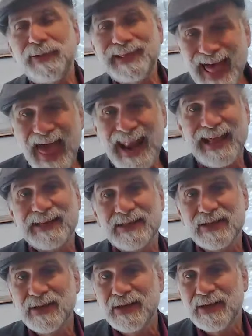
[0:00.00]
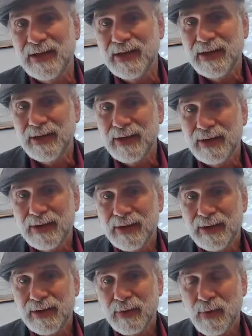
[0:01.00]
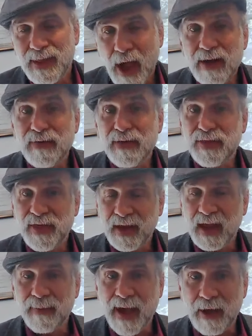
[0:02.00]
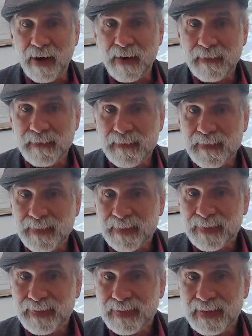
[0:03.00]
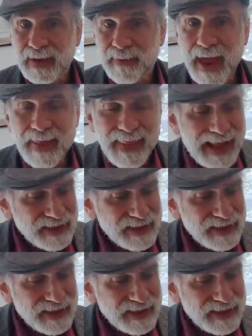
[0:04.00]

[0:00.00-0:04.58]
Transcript: the planet without even thinking about it. And